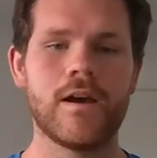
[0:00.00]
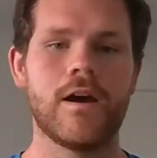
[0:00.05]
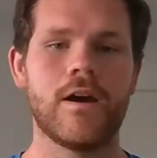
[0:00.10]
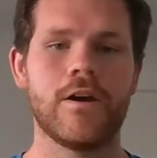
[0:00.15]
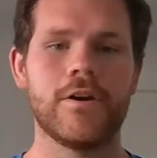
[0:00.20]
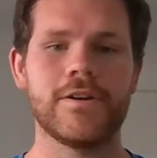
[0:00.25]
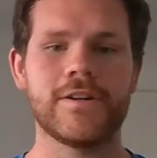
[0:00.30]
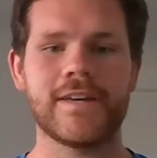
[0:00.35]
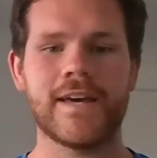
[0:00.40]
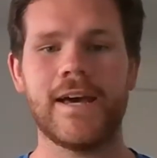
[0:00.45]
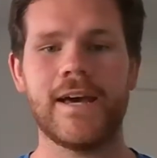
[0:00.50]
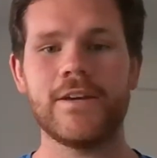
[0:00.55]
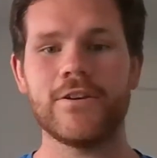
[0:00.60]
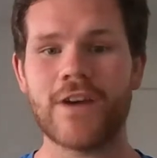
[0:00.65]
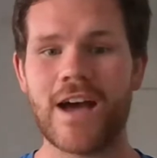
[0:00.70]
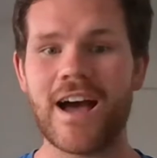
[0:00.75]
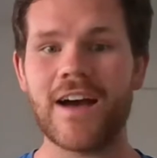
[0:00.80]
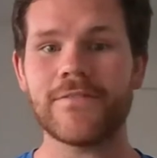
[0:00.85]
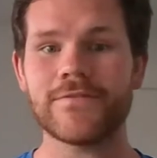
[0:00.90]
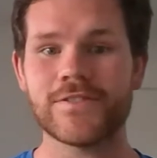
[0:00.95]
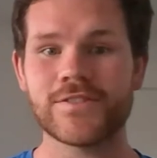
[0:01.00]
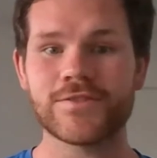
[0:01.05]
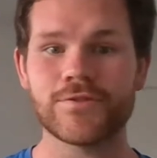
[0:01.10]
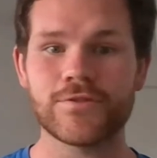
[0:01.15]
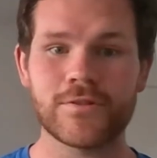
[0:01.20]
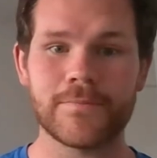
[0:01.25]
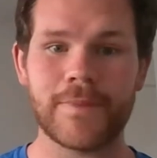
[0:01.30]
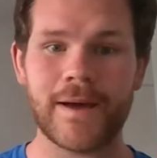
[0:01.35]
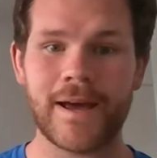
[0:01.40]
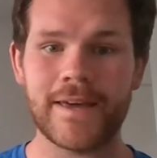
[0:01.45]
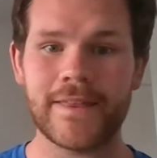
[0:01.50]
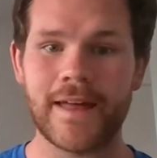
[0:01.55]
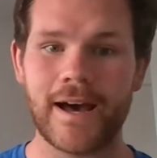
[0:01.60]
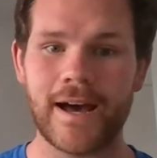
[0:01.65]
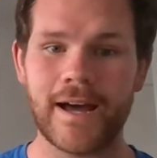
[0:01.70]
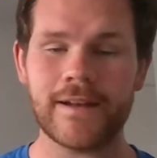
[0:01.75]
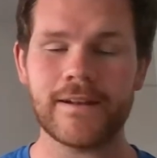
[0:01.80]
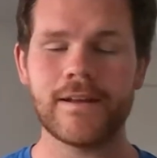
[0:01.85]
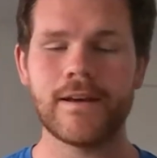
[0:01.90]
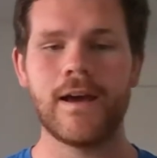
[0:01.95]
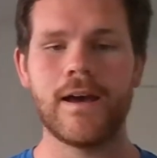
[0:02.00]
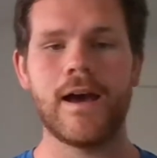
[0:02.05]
Okay, you have to sort of pay that.